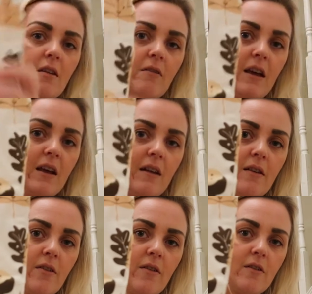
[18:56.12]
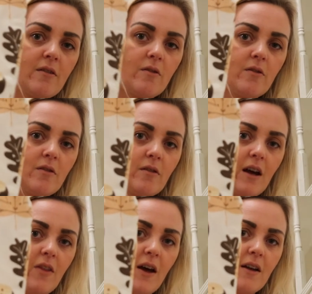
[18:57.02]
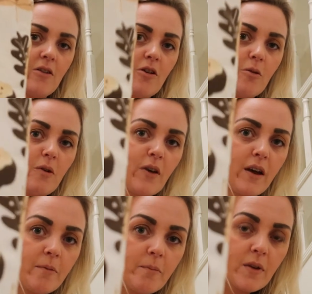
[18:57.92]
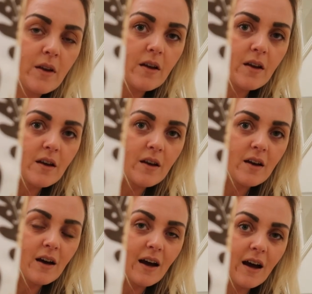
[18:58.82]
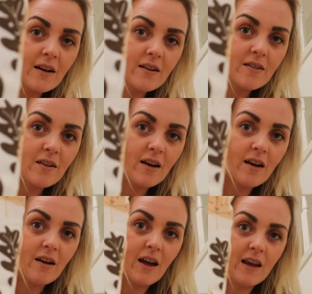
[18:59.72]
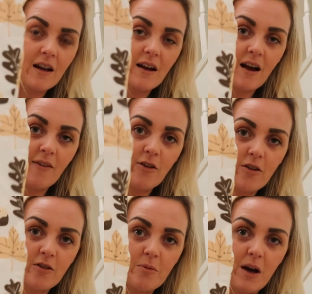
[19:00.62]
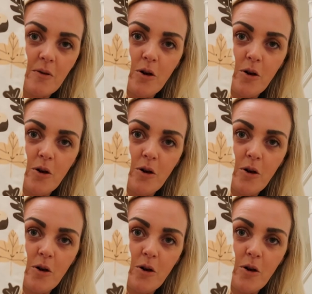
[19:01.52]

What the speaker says: leggings like that to go with it. And again, I've got some like